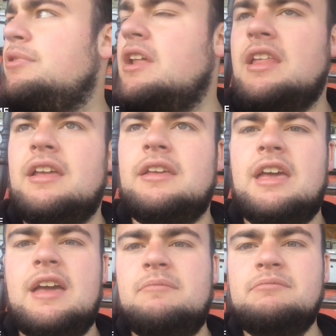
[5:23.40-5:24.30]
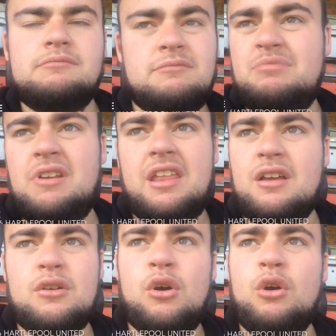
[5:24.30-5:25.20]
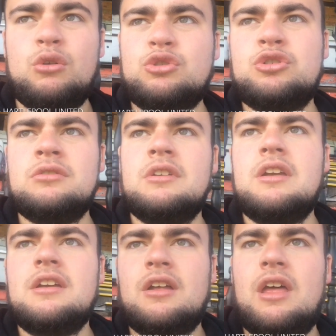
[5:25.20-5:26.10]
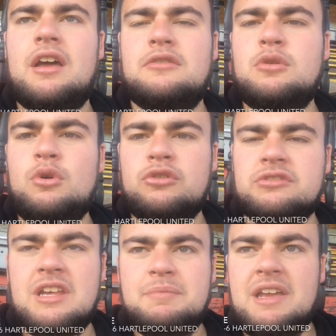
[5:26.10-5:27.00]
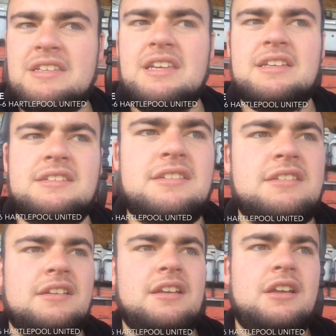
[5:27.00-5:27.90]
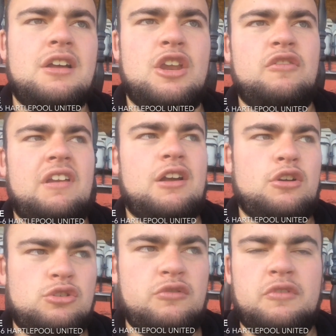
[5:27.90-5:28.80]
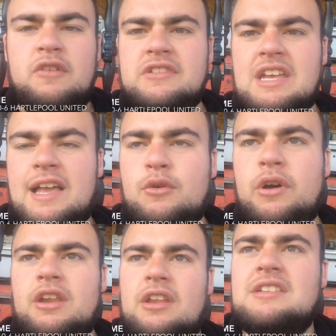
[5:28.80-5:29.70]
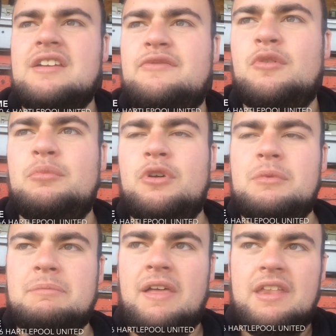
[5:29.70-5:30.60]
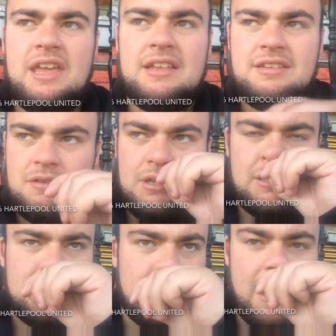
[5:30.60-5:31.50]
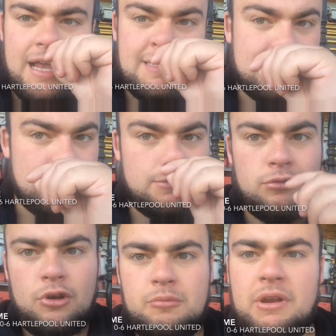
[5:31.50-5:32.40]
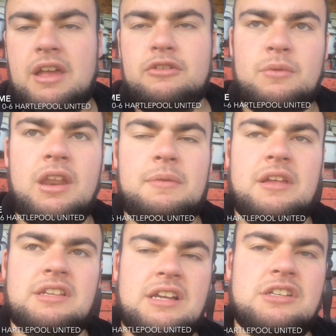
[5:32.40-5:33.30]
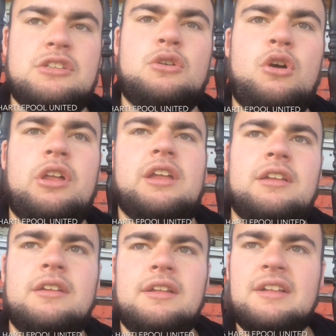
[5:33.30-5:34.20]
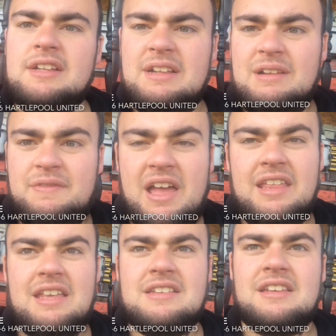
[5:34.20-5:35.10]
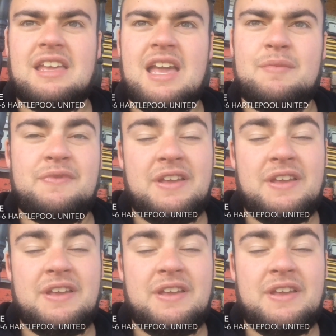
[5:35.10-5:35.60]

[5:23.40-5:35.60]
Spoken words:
Brilliant game, brilliant goals. Two goals from set pieces. Another lad got two from the other side, cutting on his left foot and put him in the back of the net. He was actually an ex-Sunderland player as well, and that's actually scored it. Fairly decent game.